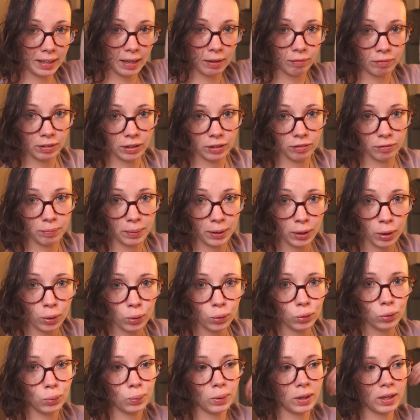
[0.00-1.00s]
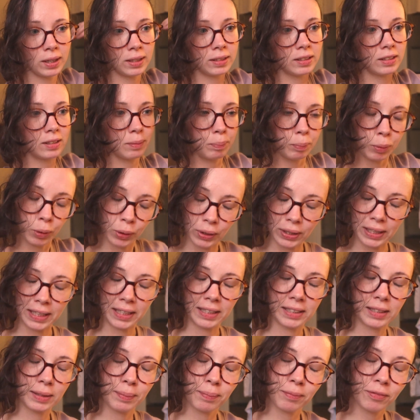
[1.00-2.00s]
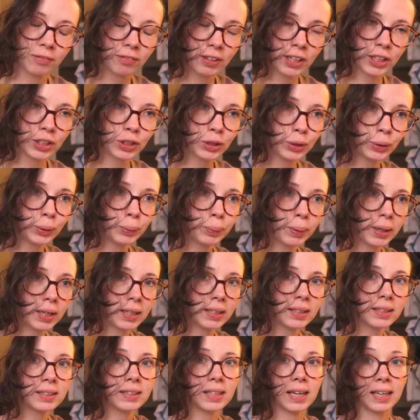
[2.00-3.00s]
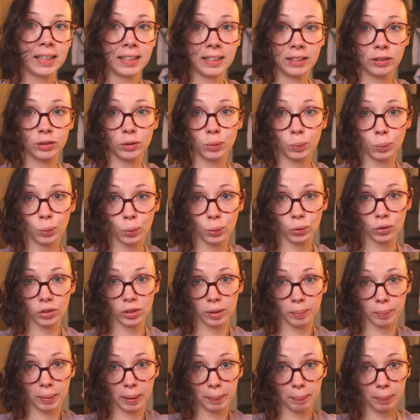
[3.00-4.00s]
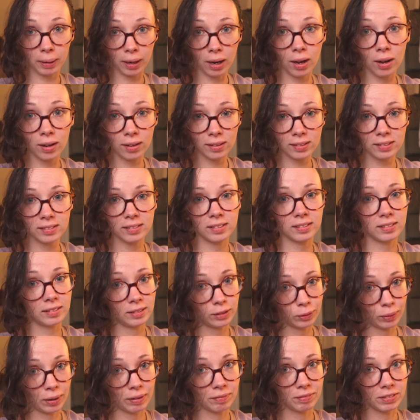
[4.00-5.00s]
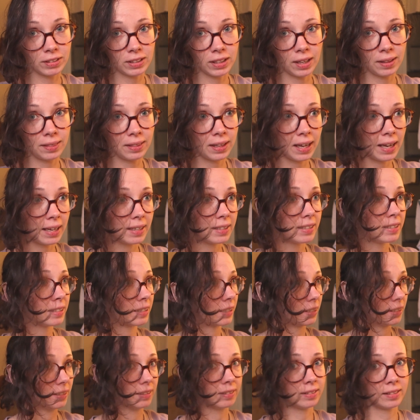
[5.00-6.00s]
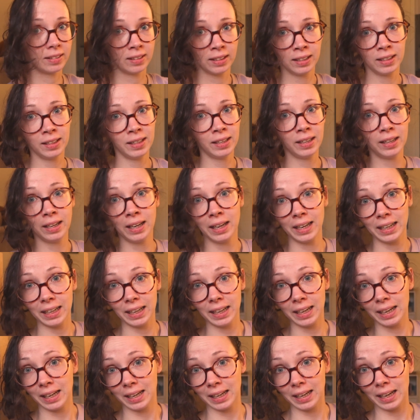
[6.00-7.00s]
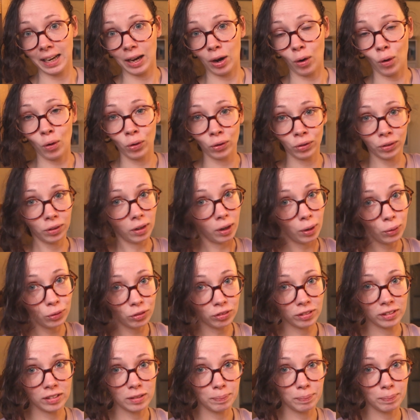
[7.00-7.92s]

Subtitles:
get rid of my old ones, put in some fresh new ones. I need to water my plants. Still haven't done that because on closer